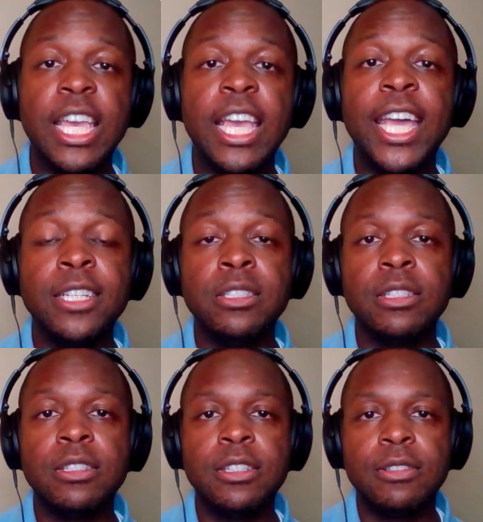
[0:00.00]
And
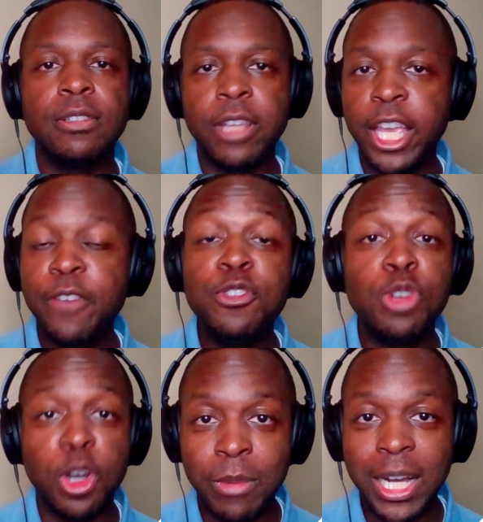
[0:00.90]
if you
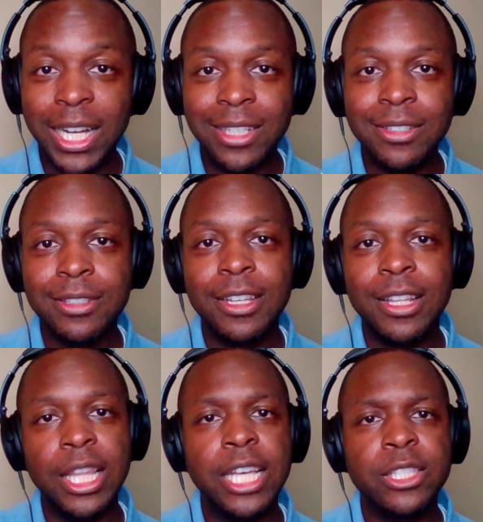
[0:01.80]
don't mind,
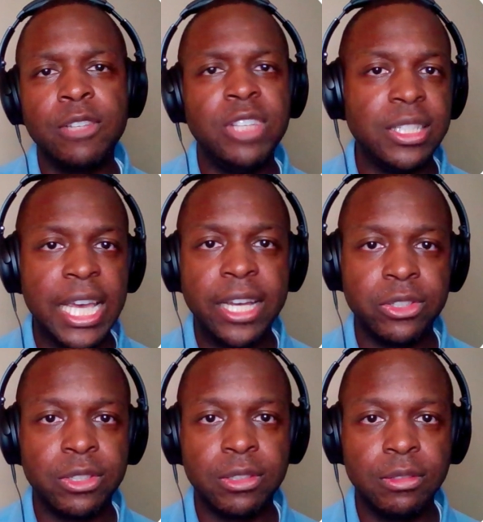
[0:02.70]
less of the
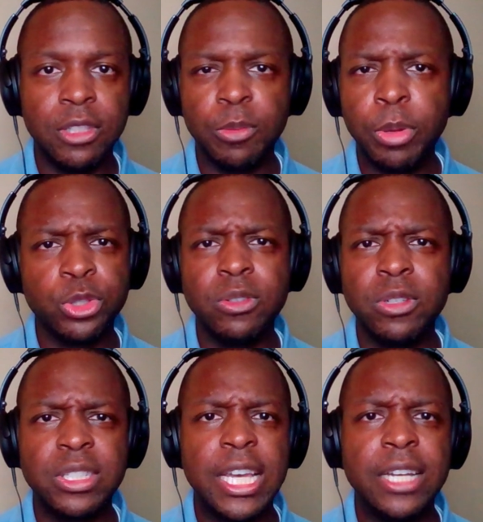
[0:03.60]
attacks, the personal
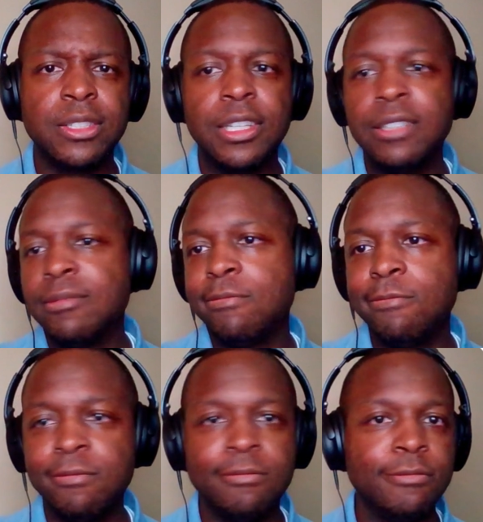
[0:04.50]
attacks,
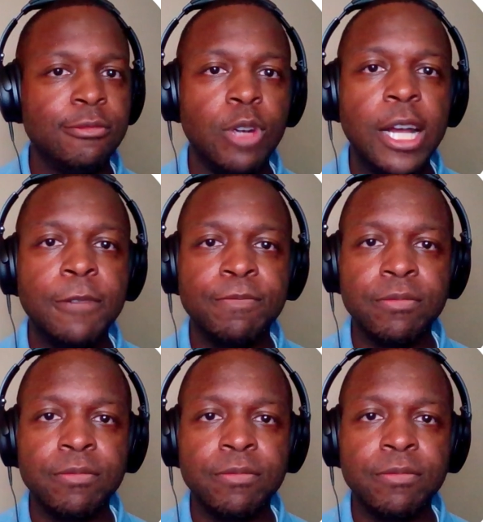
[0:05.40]
right?